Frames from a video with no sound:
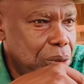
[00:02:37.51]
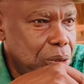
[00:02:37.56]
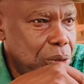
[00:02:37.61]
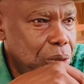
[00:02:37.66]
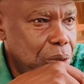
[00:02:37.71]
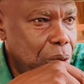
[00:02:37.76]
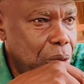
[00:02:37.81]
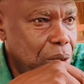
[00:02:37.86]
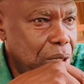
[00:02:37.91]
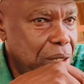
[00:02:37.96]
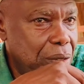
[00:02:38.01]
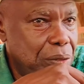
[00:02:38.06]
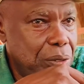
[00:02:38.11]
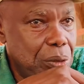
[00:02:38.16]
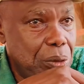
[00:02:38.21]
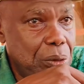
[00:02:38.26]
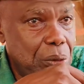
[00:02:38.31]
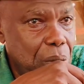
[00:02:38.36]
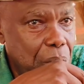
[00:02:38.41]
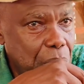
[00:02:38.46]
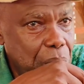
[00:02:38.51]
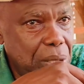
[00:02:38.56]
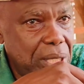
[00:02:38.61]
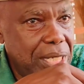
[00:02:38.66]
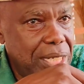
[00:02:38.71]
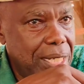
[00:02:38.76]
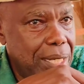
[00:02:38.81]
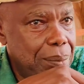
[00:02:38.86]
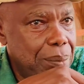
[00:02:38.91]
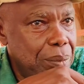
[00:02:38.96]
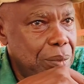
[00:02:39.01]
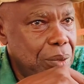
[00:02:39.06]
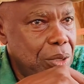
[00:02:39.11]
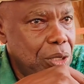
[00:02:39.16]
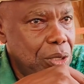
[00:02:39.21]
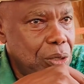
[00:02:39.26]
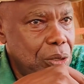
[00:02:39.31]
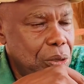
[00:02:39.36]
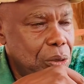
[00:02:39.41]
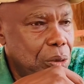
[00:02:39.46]
So if you go with them,
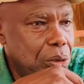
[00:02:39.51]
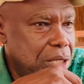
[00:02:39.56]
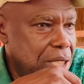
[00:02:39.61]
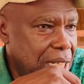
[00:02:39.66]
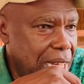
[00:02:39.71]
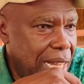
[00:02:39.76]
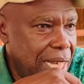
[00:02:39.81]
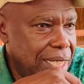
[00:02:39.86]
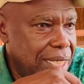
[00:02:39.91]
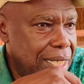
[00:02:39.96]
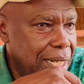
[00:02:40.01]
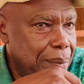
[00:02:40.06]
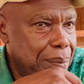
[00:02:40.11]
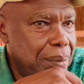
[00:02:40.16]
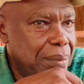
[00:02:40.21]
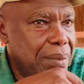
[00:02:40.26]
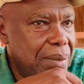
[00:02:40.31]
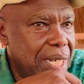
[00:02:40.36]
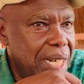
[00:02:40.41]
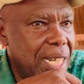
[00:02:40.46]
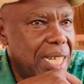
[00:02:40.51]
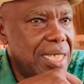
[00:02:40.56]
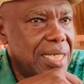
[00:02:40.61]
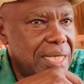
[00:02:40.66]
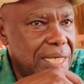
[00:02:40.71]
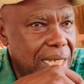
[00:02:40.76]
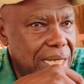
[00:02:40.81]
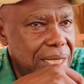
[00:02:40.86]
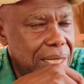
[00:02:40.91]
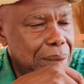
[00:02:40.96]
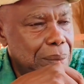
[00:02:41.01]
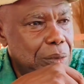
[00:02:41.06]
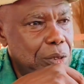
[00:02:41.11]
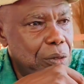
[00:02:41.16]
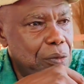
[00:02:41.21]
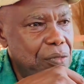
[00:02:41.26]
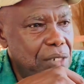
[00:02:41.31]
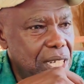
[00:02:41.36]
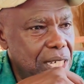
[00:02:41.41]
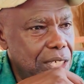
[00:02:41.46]
you charge them and take them
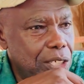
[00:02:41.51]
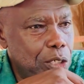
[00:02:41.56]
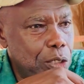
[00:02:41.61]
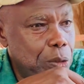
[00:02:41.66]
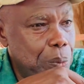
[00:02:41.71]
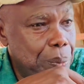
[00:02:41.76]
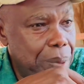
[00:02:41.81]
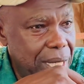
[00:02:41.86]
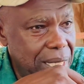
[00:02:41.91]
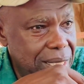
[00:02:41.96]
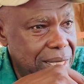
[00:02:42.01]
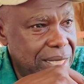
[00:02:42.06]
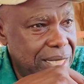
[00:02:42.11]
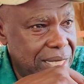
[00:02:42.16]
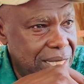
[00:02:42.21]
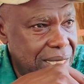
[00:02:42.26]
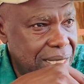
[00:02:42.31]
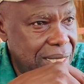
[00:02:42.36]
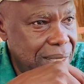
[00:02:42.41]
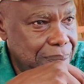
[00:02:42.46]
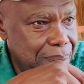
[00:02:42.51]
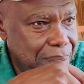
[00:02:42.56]
to various places.